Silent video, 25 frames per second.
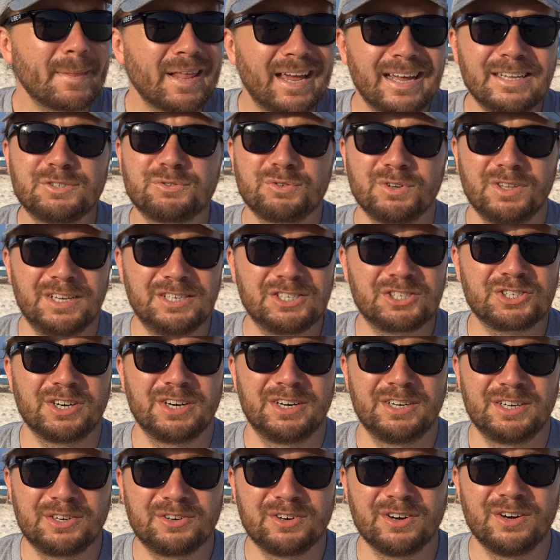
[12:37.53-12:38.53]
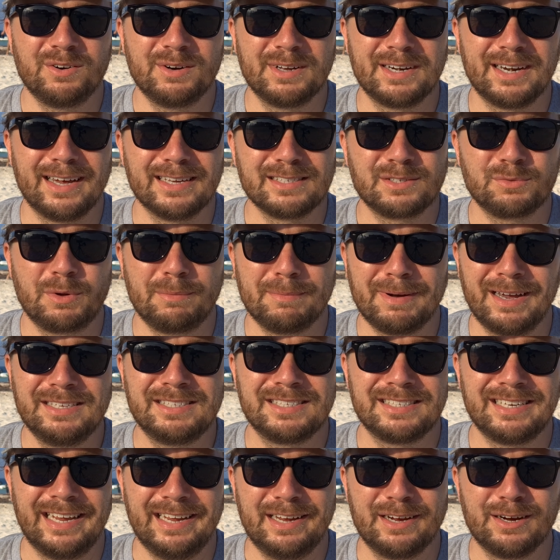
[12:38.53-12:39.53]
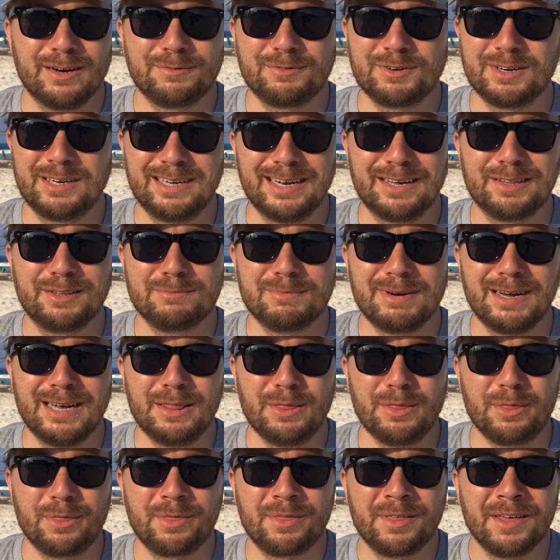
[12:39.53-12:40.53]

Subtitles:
it's really starting to grow on us. We might stay here for another month.